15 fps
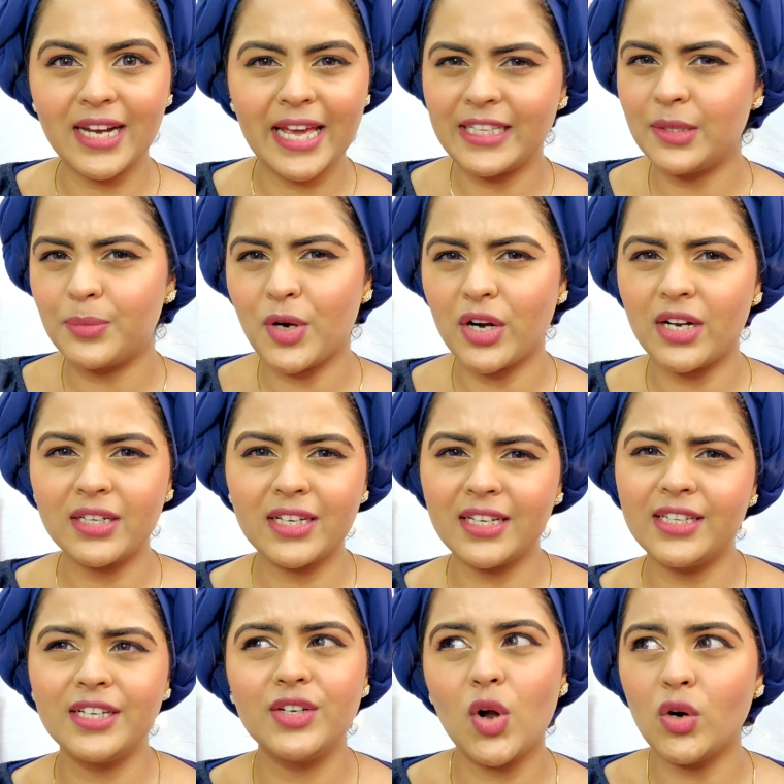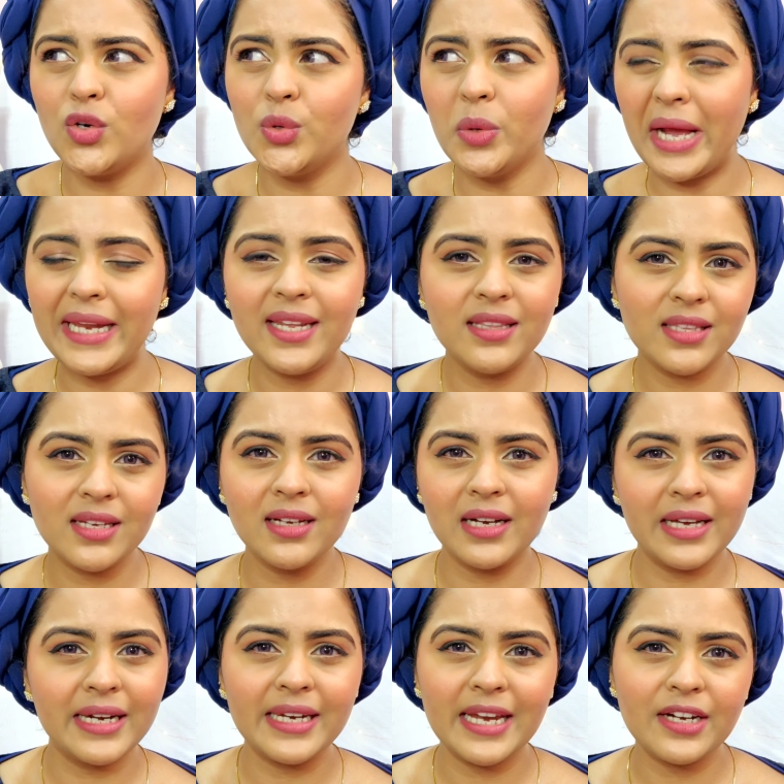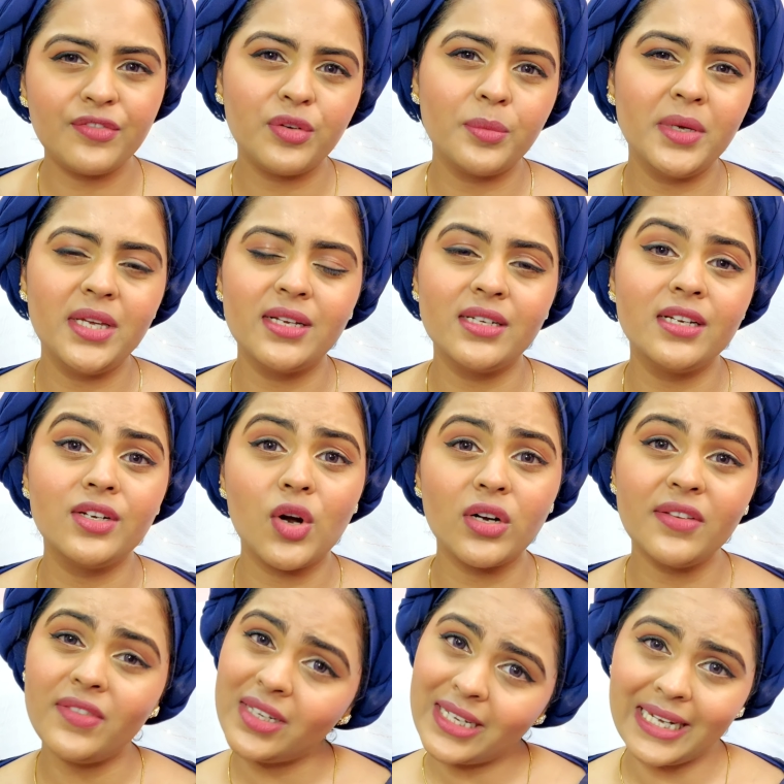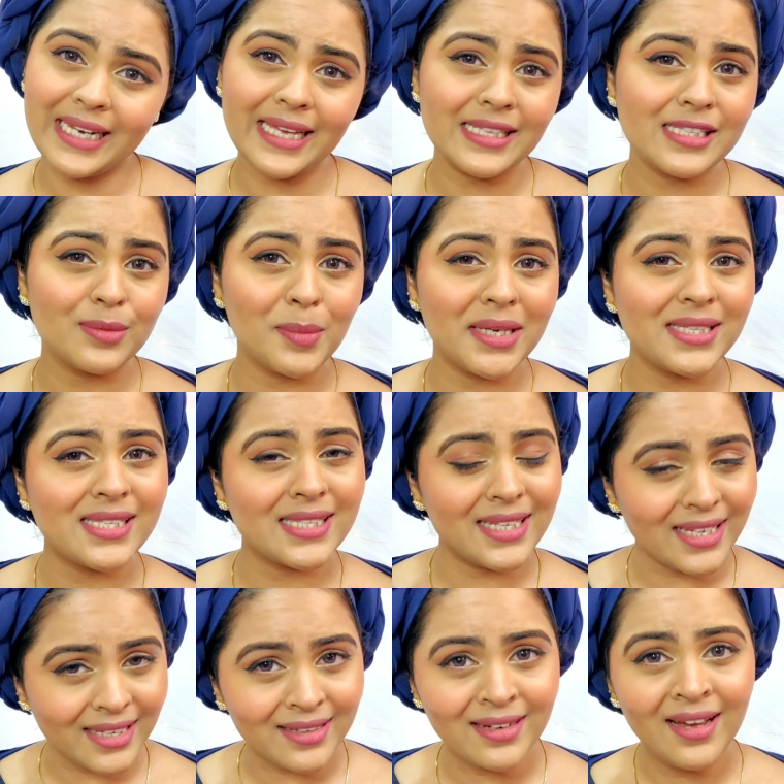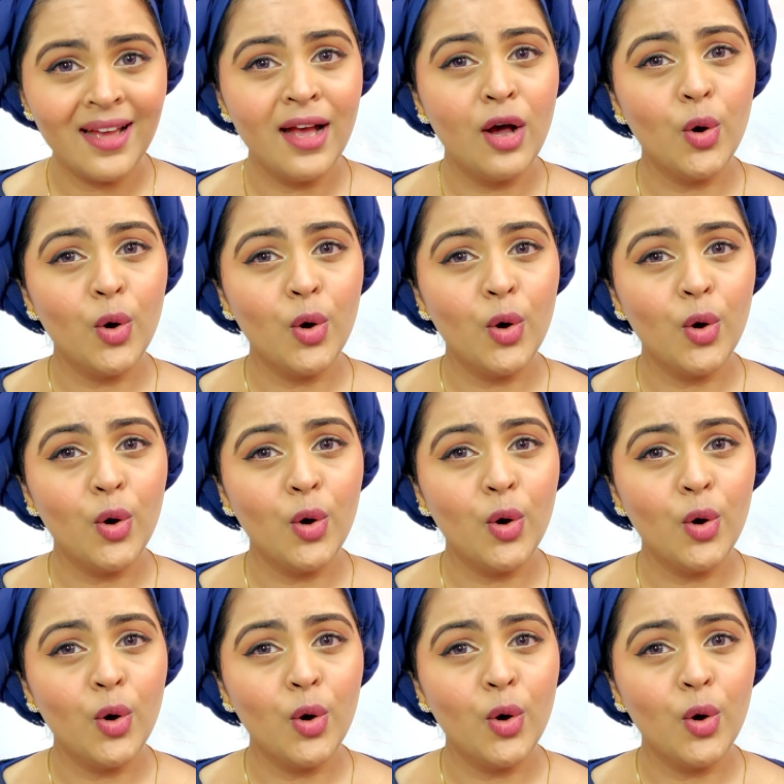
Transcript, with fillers: like the product it did not do anything great for me it did not even cleanse my skin